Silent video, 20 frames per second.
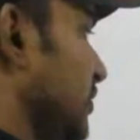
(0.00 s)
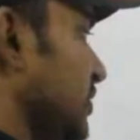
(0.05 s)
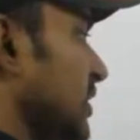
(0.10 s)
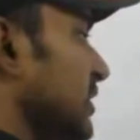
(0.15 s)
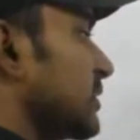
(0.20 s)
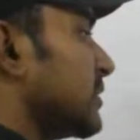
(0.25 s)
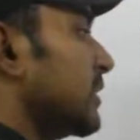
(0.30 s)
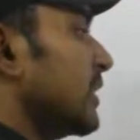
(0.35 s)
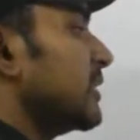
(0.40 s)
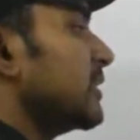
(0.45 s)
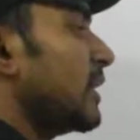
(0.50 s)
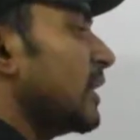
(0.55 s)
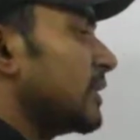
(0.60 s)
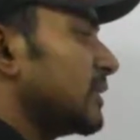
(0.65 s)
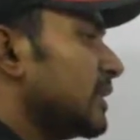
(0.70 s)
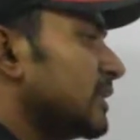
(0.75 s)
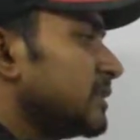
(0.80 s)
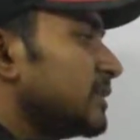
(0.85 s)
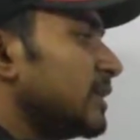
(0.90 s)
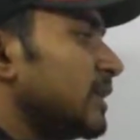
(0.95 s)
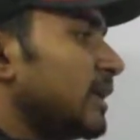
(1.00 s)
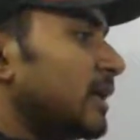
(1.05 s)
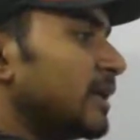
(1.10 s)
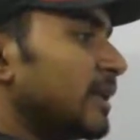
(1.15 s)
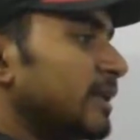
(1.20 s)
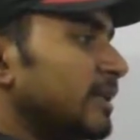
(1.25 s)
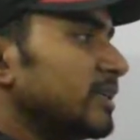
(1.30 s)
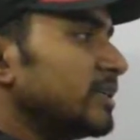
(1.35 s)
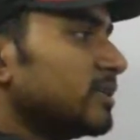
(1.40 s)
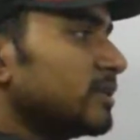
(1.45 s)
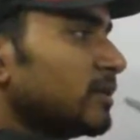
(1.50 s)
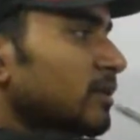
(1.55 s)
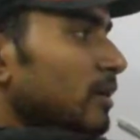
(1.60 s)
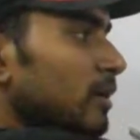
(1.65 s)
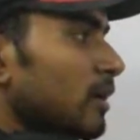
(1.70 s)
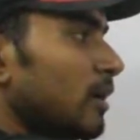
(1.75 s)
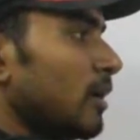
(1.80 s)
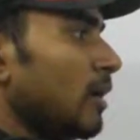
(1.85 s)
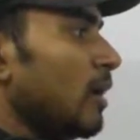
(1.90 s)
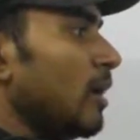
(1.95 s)
just think that this cylinder is
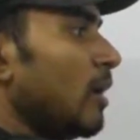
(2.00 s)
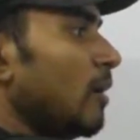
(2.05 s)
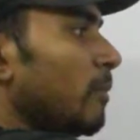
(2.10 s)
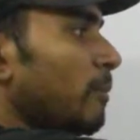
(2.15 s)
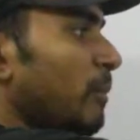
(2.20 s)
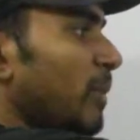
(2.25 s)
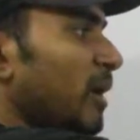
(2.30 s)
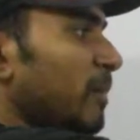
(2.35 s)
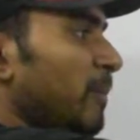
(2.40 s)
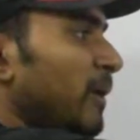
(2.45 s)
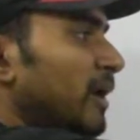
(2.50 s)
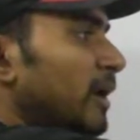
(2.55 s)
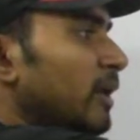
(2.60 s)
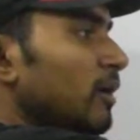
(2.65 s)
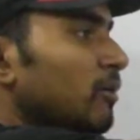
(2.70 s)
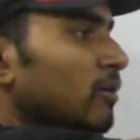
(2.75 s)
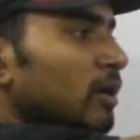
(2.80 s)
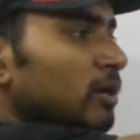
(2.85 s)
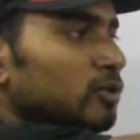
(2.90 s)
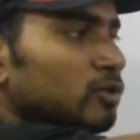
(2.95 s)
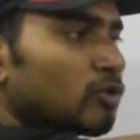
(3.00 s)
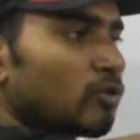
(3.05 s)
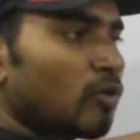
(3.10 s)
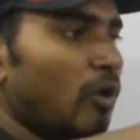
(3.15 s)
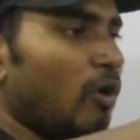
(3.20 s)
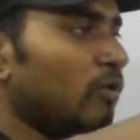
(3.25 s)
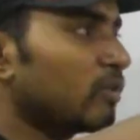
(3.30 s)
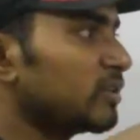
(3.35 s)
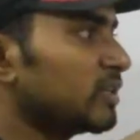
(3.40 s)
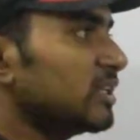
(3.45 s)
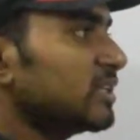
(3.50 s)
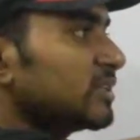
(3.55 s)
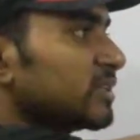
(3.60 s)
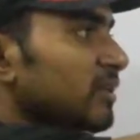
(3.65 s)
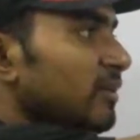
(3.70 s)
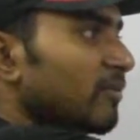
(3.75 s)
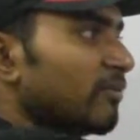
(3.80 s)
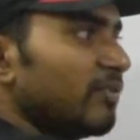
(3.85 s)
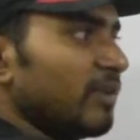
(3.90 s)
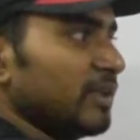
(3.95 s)
perpendicular throughout this
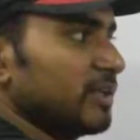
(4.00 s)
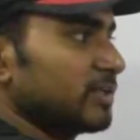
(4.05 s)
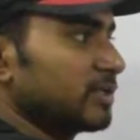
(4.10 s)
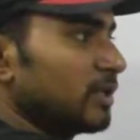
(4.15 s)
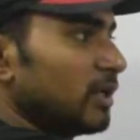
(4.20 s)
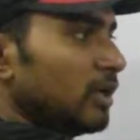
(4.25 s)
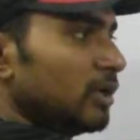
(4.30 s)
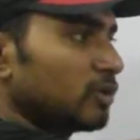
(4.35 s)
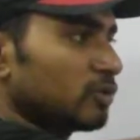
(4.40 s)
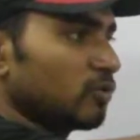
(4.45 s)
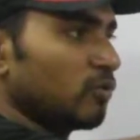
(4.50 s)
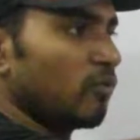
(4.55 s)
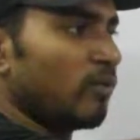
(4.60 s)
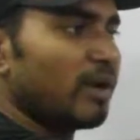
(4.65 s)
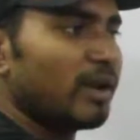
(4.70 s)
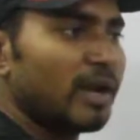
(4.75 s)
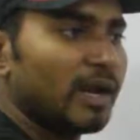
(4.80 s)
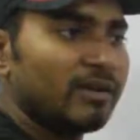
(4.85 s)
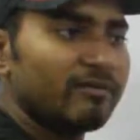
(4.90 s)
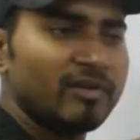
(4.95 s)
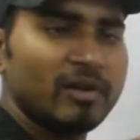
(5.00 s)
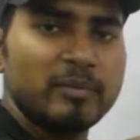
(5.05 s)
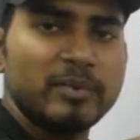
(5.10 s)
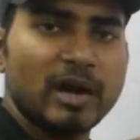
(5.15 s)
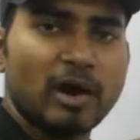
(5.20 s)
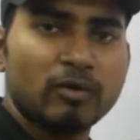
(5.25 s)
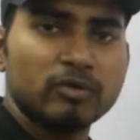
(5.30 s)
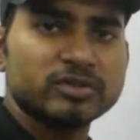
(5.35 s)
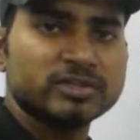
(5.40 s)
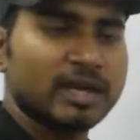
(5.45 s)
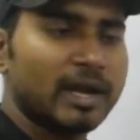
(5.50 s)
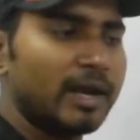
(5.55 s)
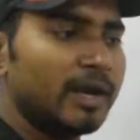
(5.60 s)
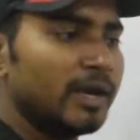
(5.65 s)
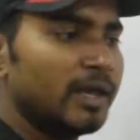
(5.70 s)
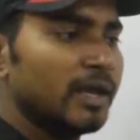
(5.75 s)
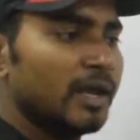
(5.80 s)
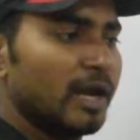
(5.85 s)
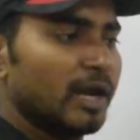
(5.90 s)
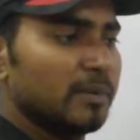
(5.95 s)
surface. So one end will be
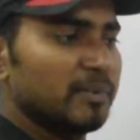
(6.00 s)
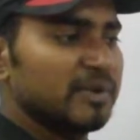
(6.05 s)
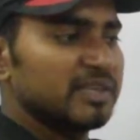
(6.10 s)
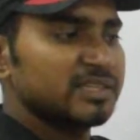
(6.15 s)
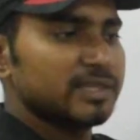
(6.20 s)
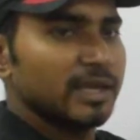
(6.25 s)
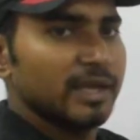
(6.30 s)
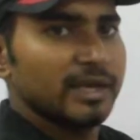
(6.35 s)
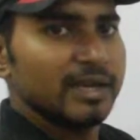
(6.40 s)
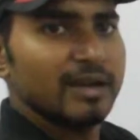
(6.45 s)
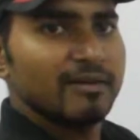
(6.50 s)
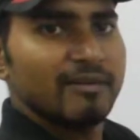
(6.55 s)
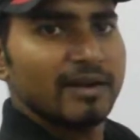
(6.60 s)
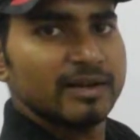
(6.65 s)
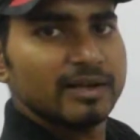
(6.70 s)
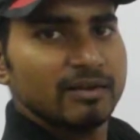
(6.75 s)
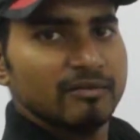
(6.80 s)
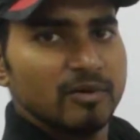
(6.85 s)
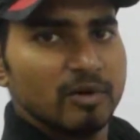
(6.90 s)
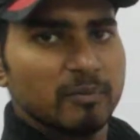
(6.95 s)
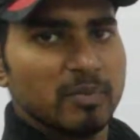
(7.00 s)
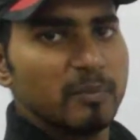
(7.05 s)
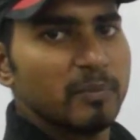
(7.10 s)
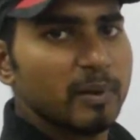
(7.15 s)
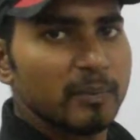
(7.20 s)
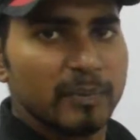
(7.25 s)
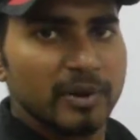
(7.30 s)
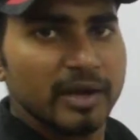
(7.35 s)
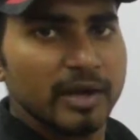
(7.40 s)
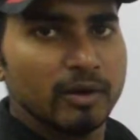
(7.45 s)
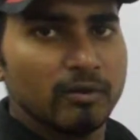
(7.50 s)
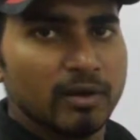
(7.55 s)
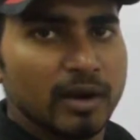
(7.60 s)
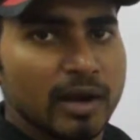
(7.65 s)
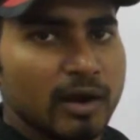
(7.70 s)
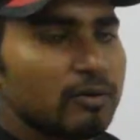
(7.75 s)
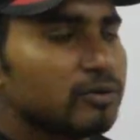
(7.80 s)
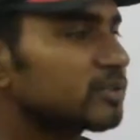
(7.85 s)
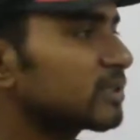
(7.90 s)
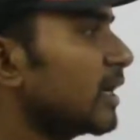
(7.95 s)
outside, it means area vector will be perpendicular
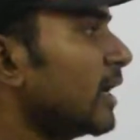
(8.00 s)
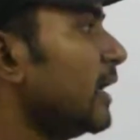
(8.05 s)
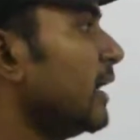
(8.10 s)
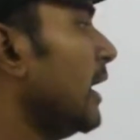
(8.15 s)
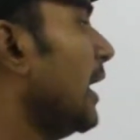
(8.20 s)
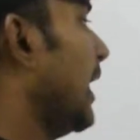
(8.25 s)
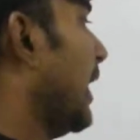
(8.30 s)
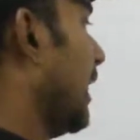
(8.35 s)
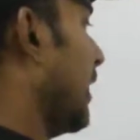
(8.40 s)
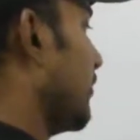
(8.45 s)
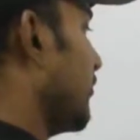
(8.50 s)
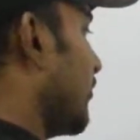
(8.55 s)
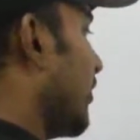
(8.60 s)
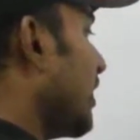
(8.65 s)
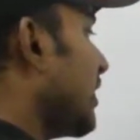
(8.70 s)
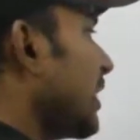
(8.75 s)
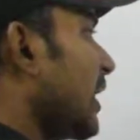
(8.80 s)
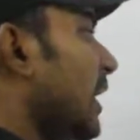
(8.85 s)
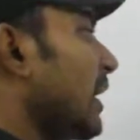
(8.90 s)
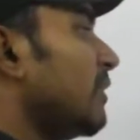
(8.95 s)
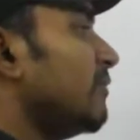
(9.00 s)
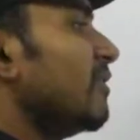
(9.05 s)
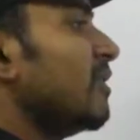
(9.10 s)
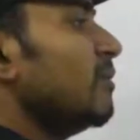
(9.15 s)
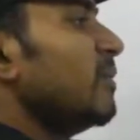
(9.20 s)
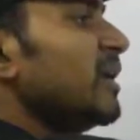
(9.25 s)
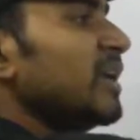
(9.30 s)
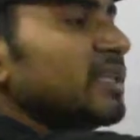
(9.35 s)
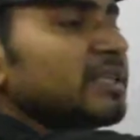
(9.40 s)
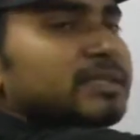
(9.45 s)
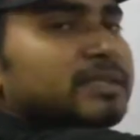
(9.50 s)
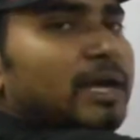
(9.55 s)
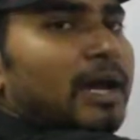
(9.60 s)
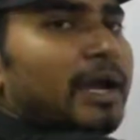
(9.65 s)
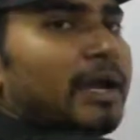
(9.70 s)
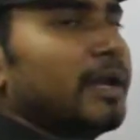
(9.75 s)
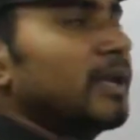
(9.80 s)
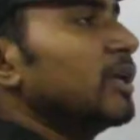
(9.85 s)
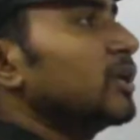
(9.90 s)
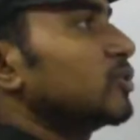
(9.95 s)
outside, and one end will be
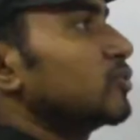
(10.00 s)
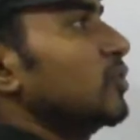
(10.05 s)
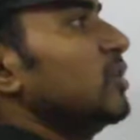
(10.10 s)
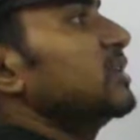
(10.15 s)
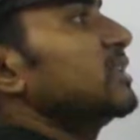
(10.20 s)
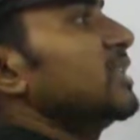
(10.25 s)
inside, so its